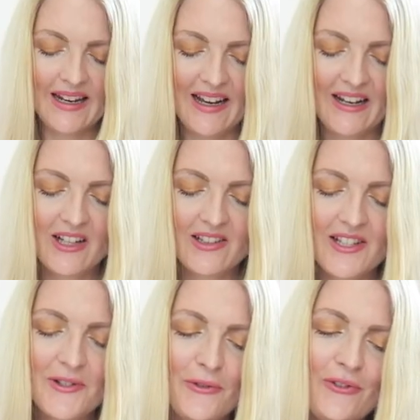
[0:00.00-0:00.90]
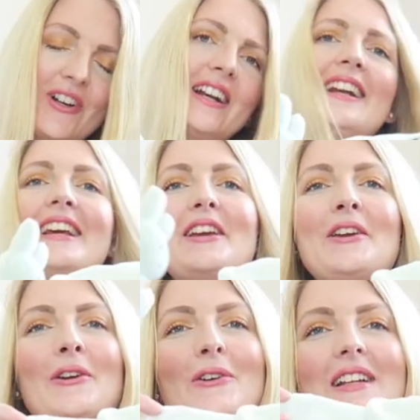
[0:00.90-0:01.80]
then I got this really
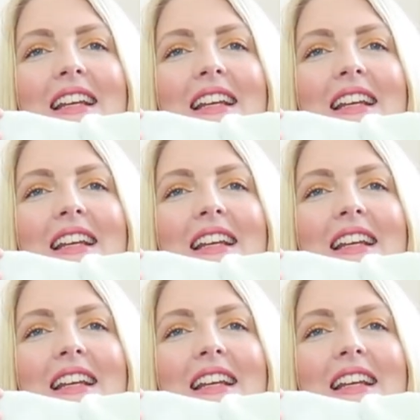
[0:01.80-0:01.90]
cute